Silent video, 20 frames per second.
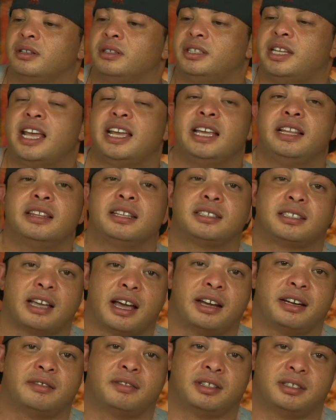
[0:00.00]
taking the
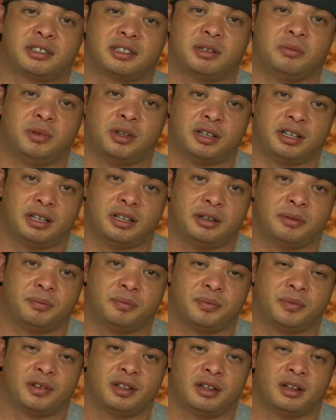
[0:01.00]
side of this community
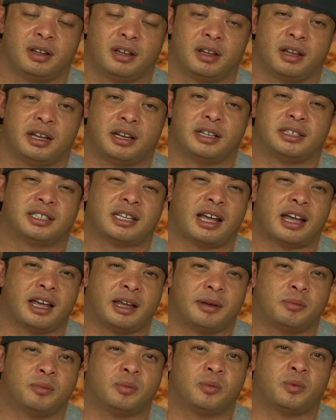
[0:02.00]
in a
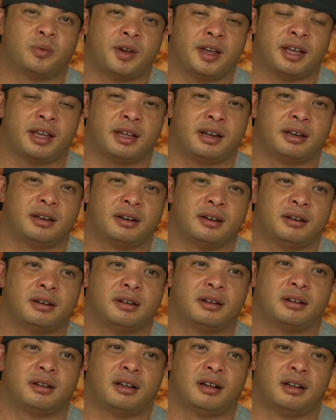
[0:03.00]
time when
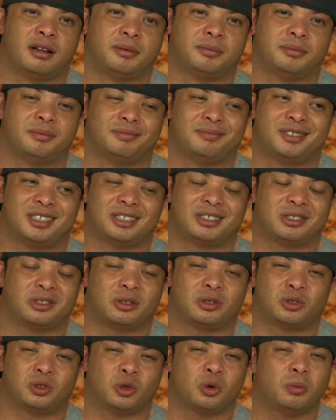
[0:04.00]

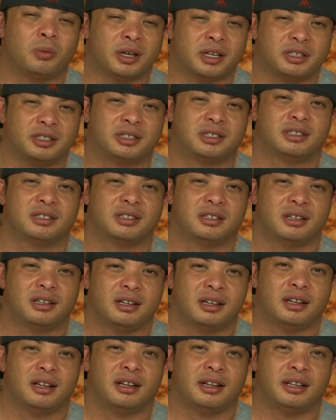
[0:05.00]
just so much
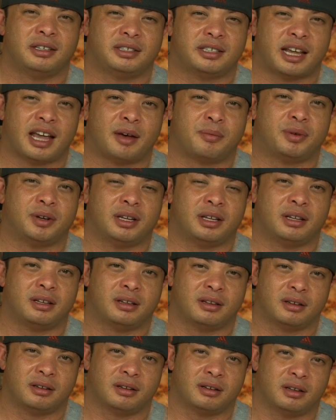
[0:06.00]
is
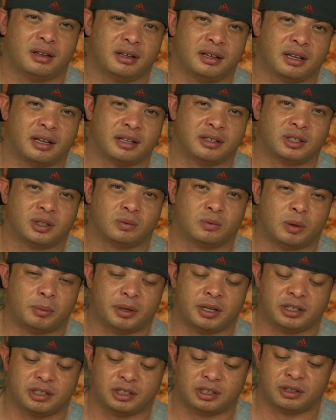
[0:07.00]
happening against
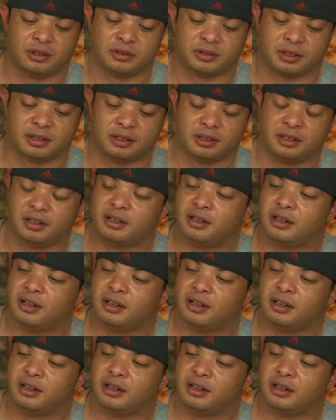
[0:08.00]
women and children